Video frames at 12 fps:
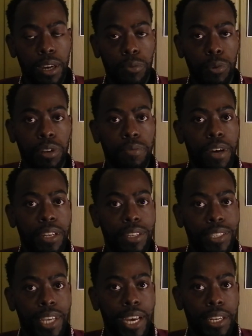What if I
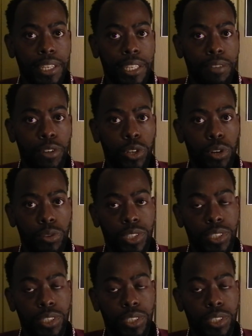decide to give a notice